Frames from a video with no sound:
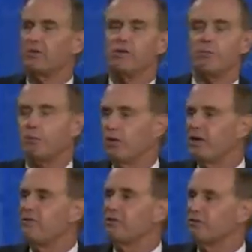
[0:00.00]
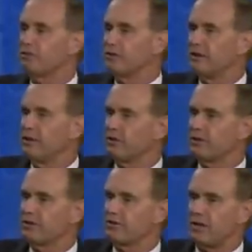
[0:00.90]
The employees here
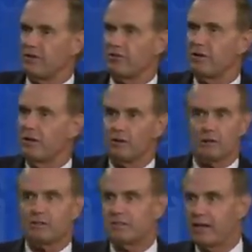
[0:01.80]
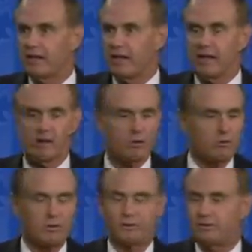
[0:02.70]
in the cities, look at San Diego.